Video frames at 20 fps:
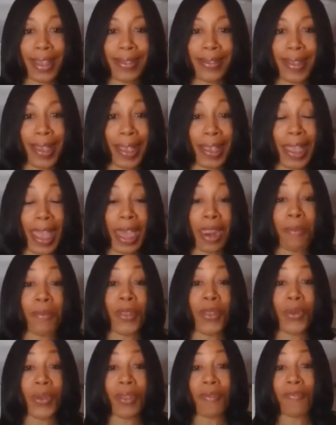Academy. You
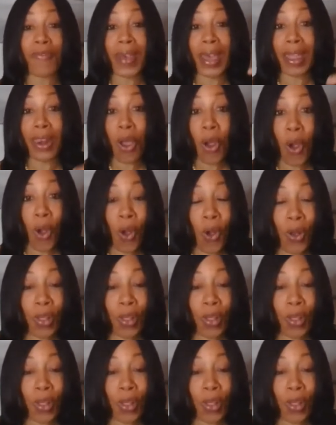can find all the